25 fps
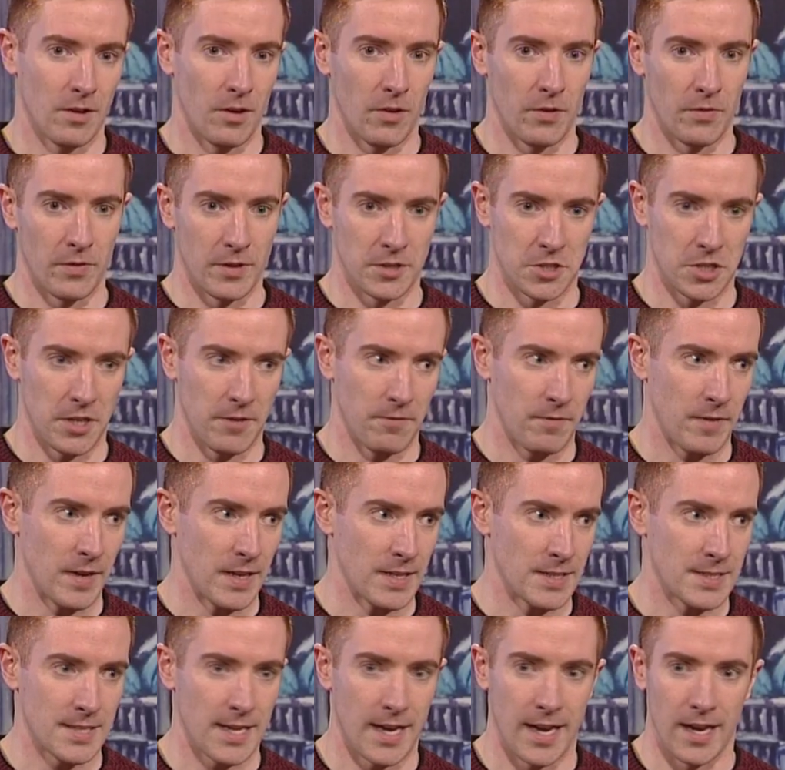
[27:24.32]
on the Sinn
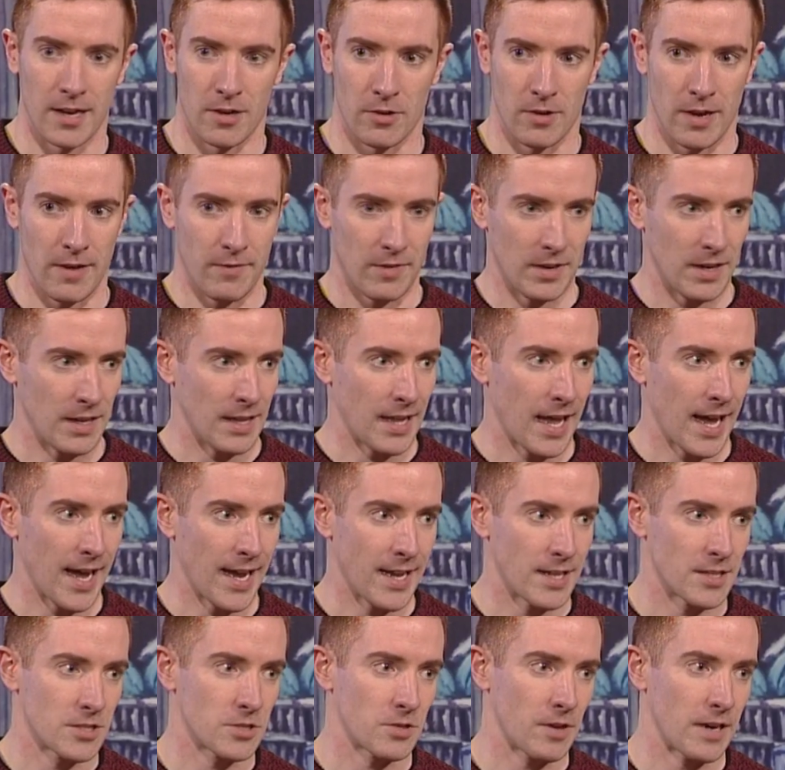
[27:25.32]
Féin side, or even
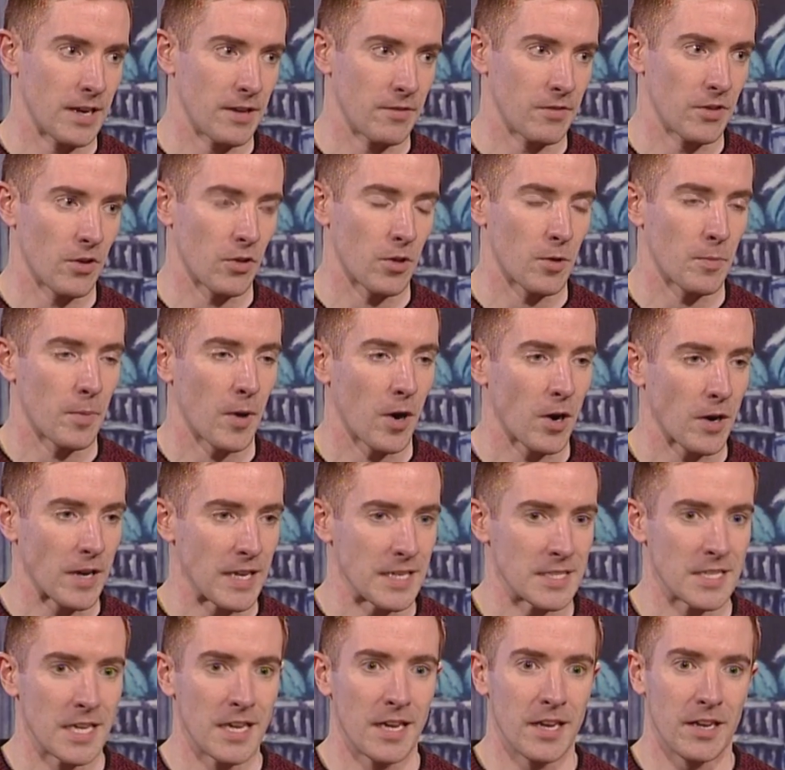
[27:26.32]
Alliance or any of the other
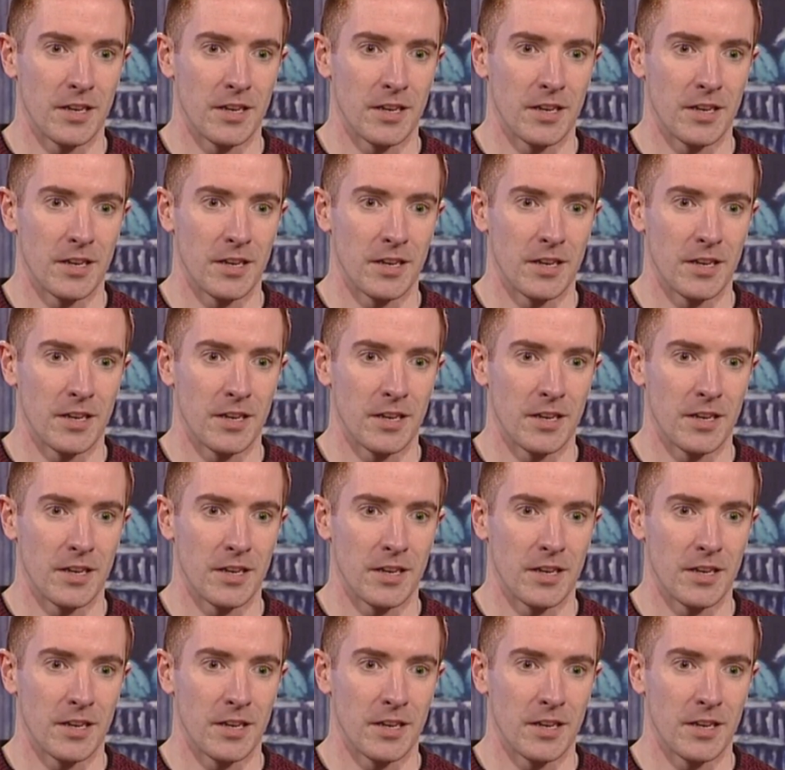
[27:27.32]
parties,